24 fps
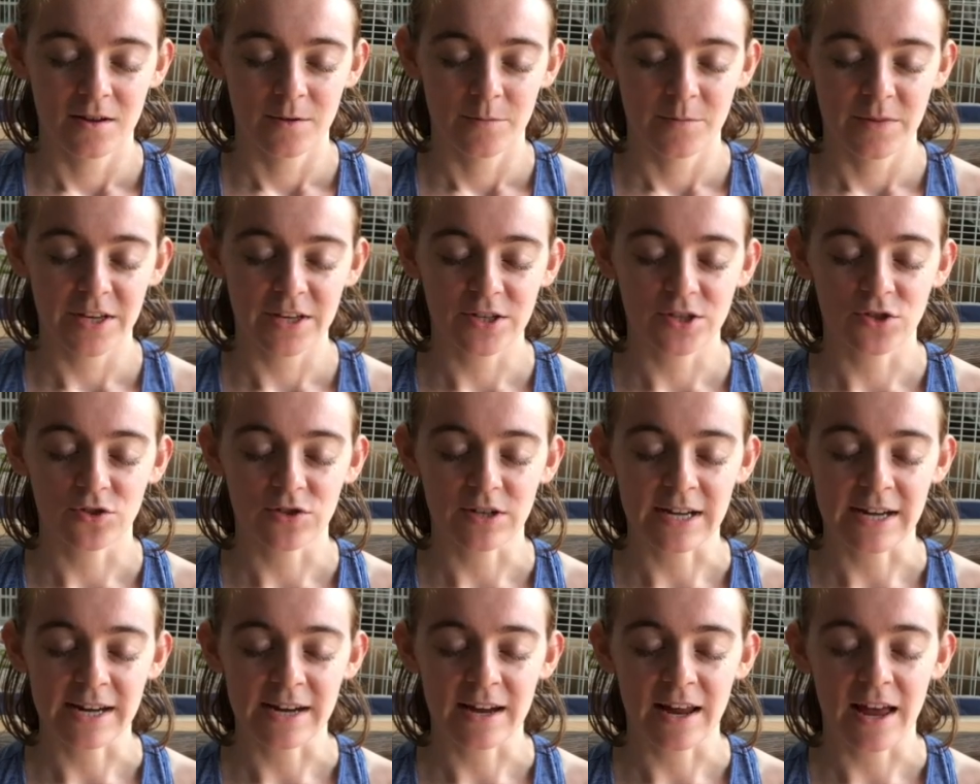
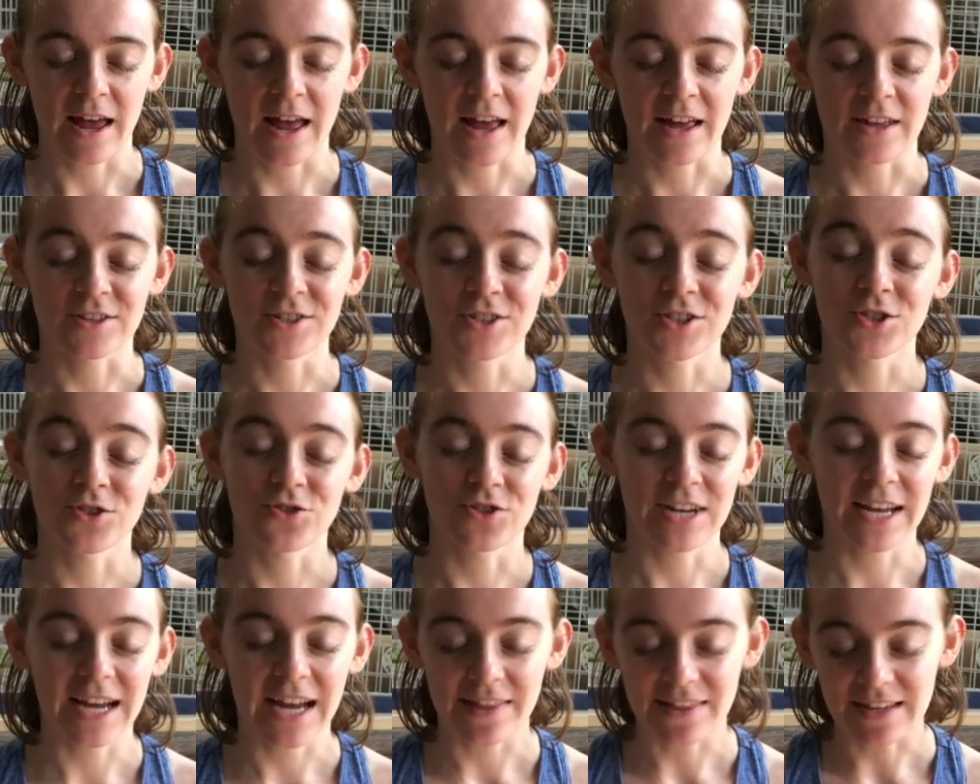Picturing a
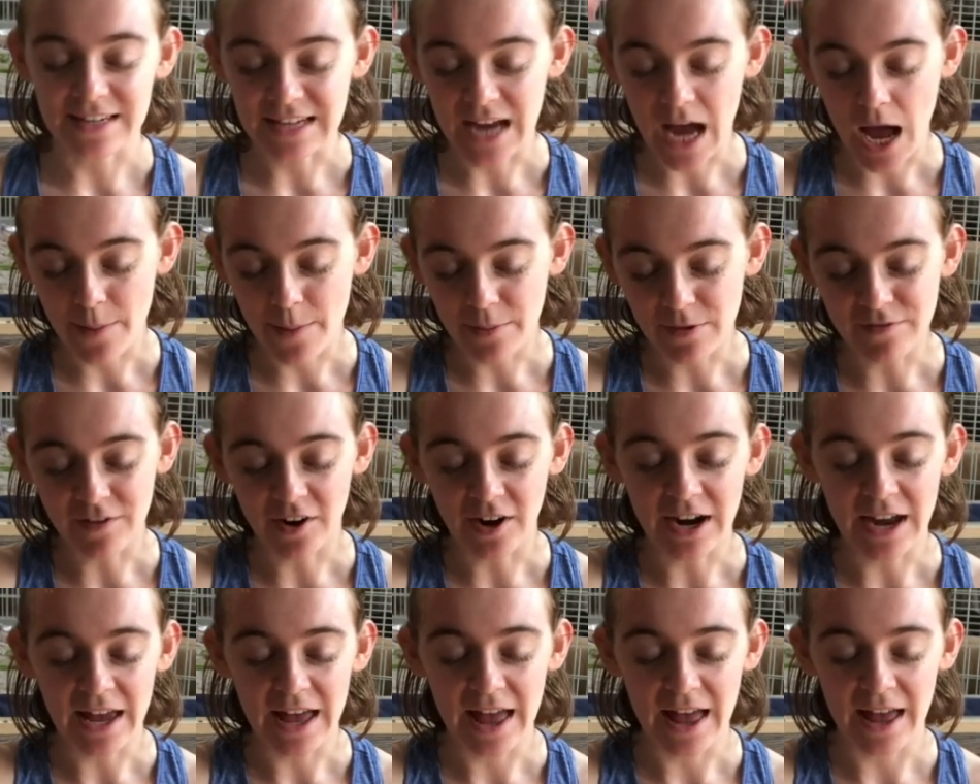string at the top of our
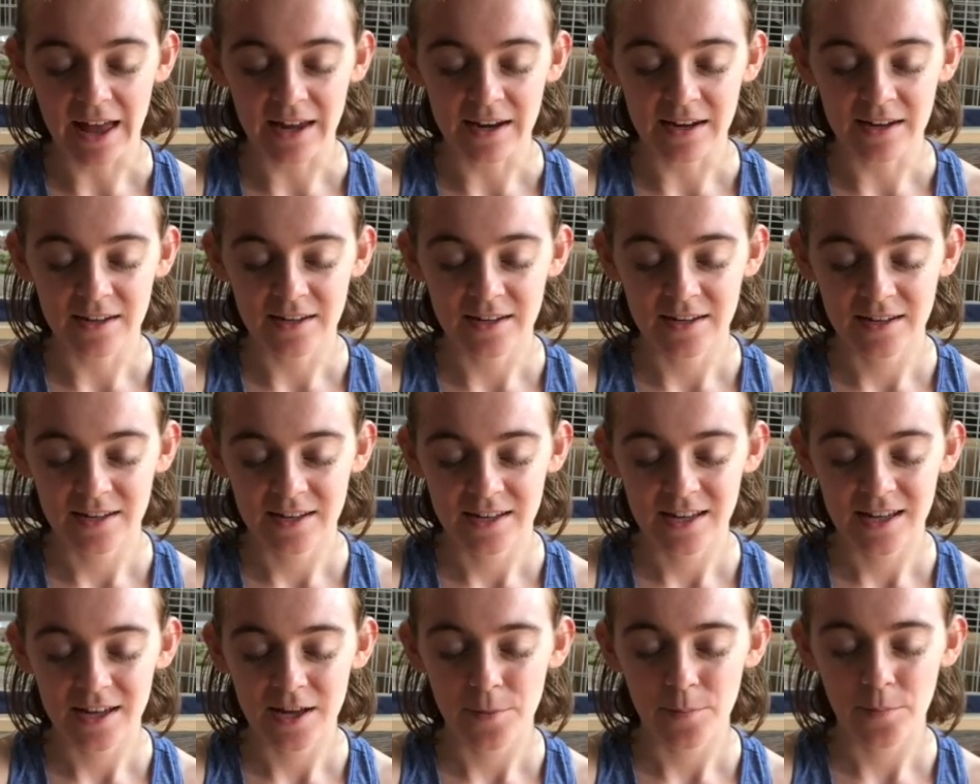head,
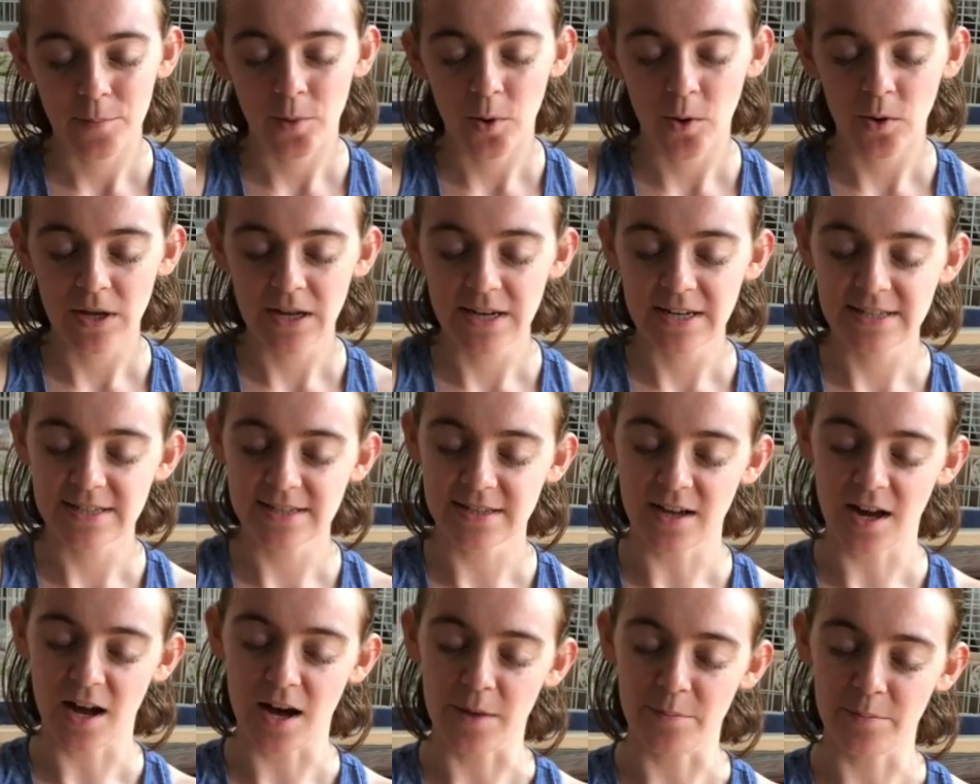pulling us
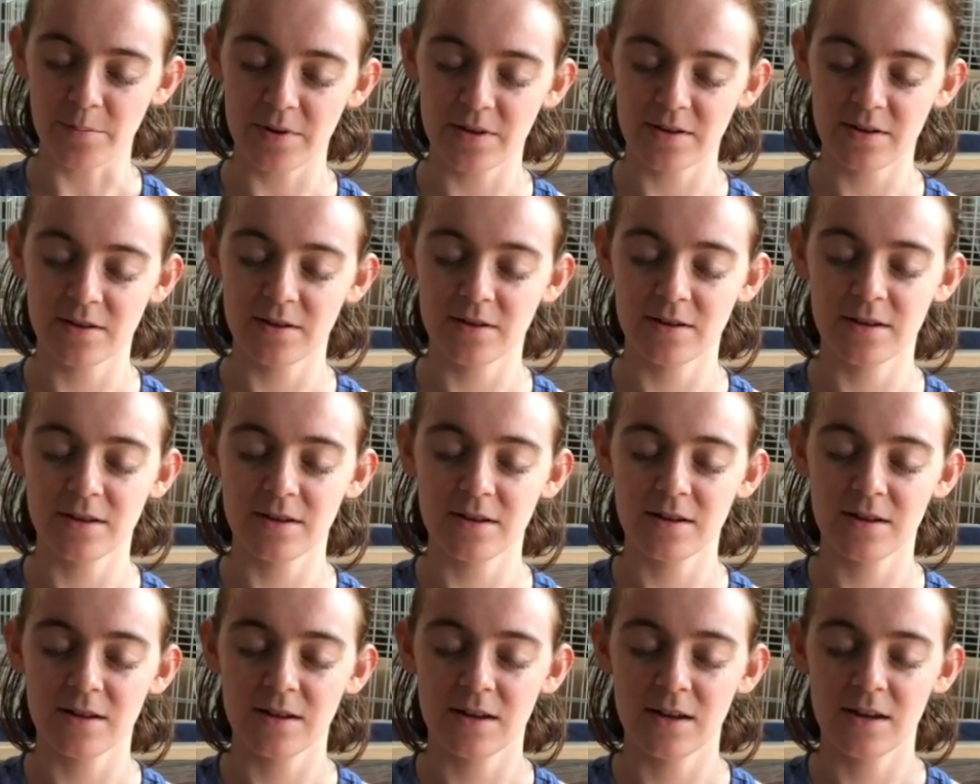up,
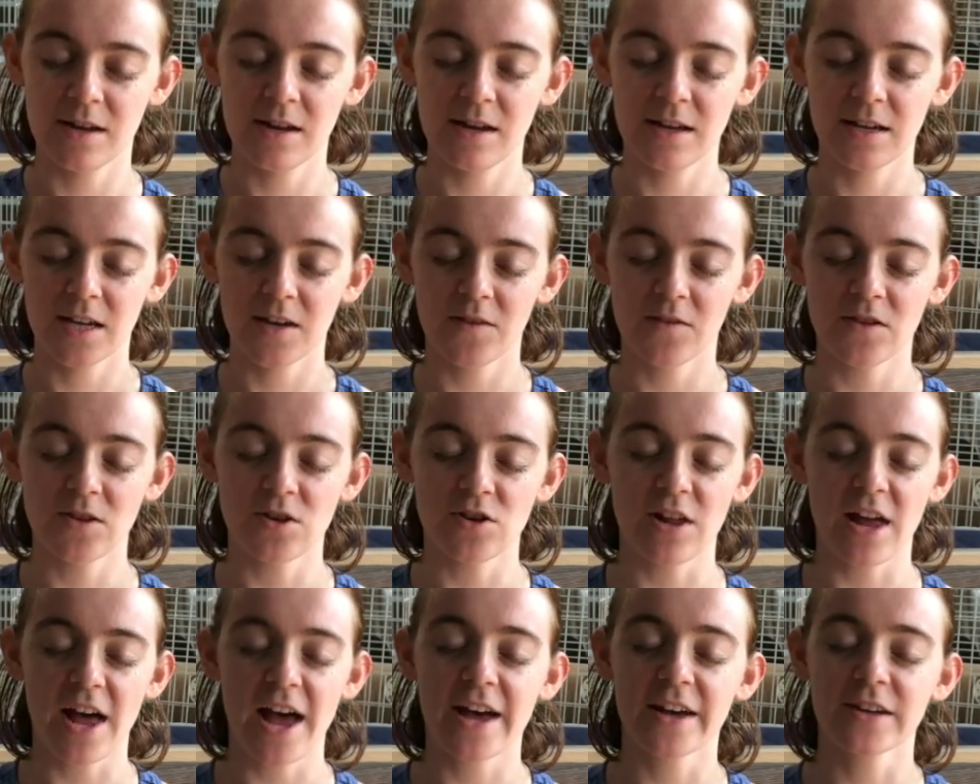giving a
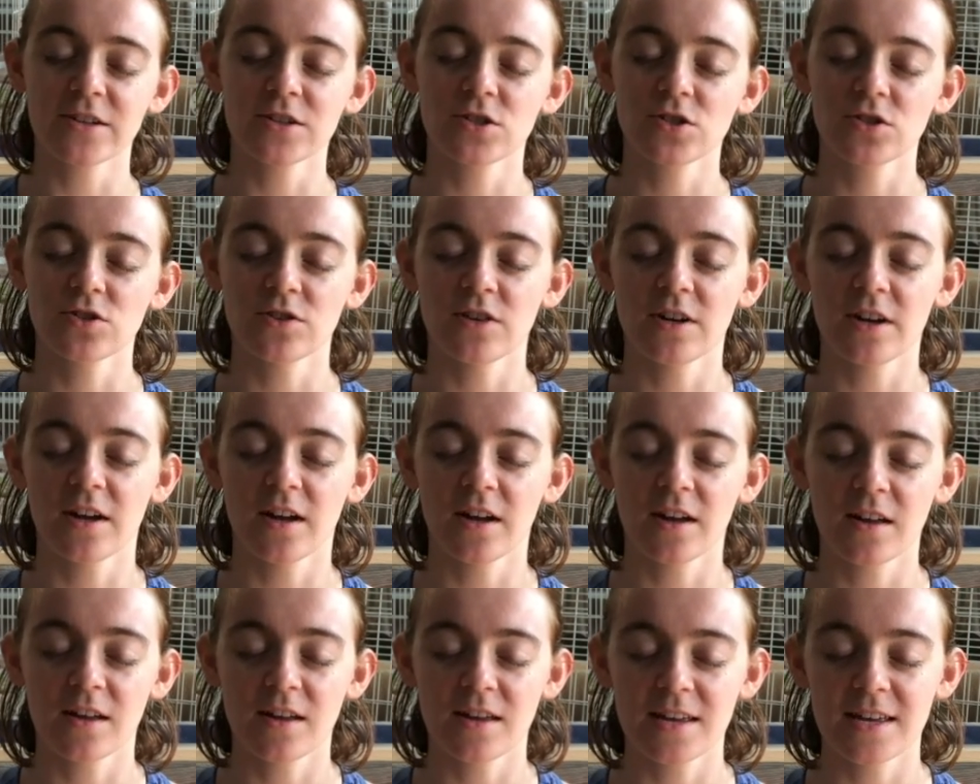little
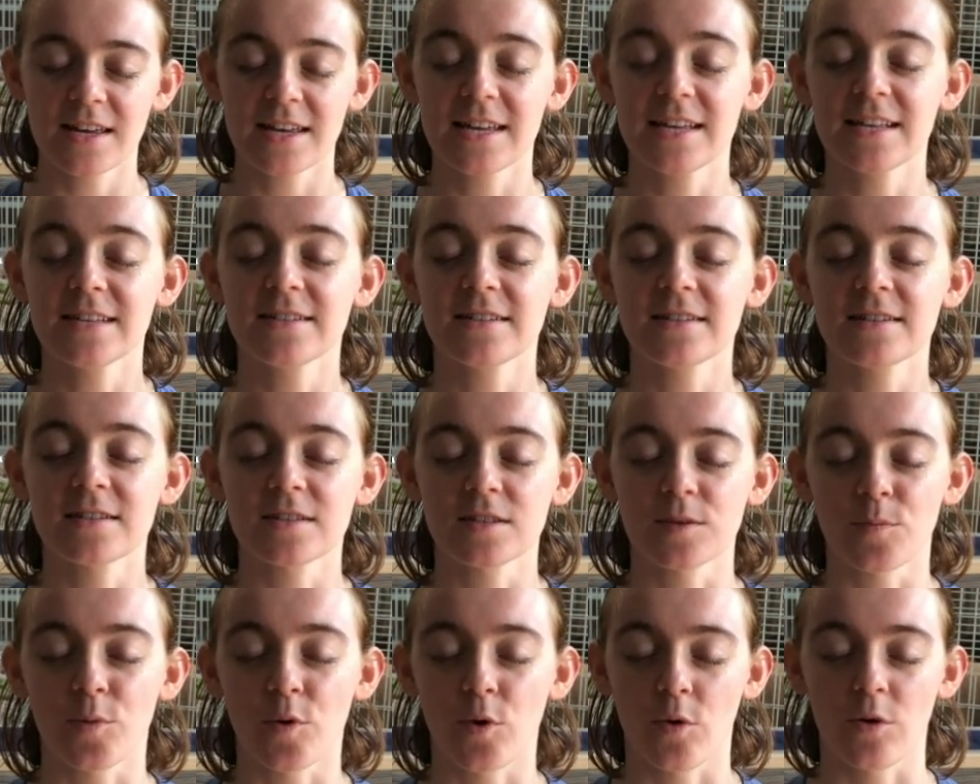extra easy
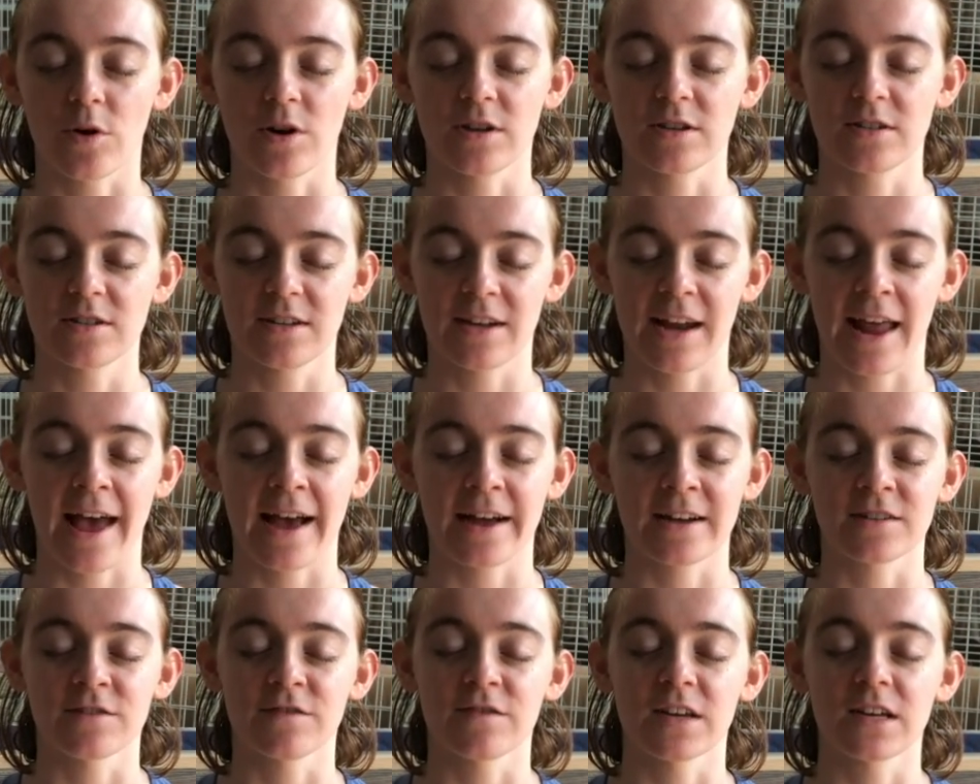support and
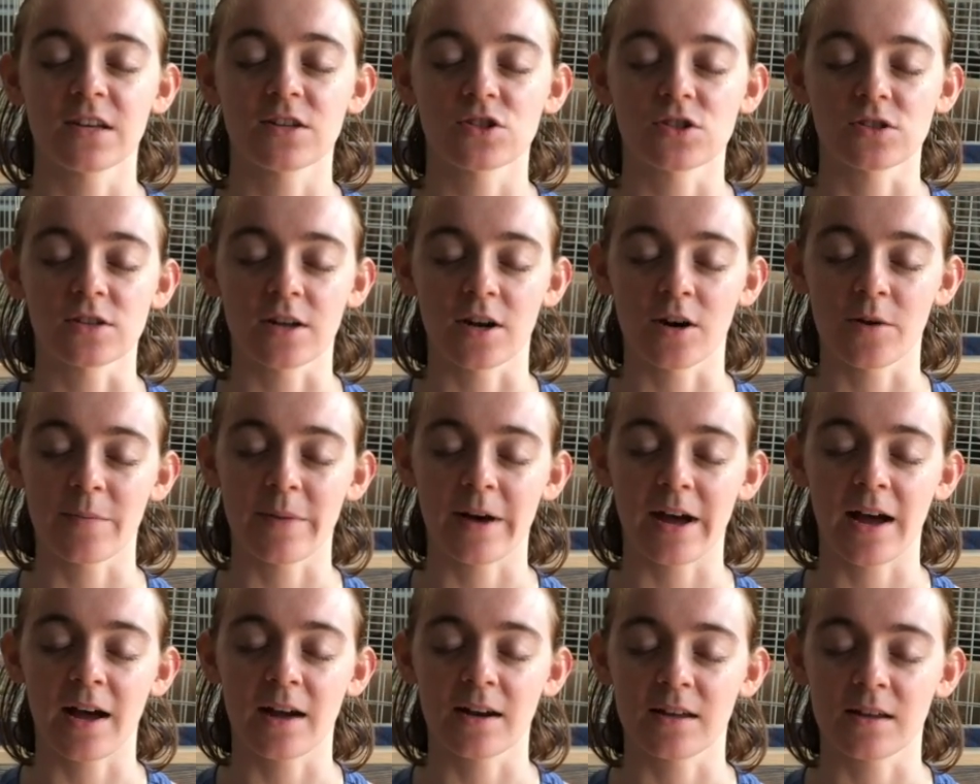activation in our
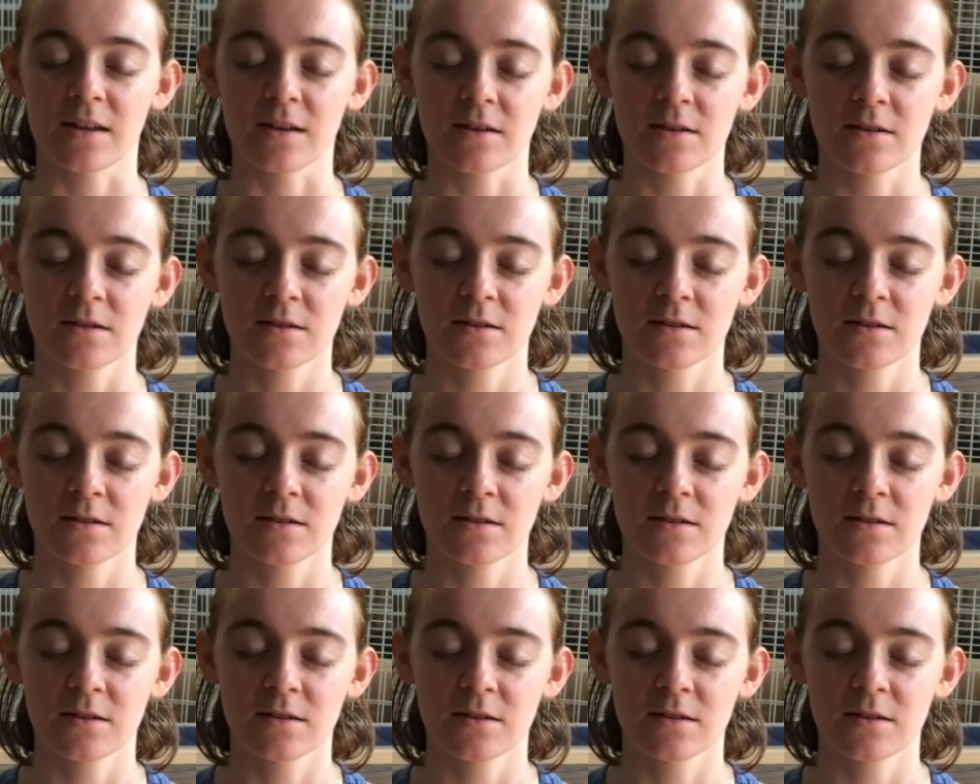body.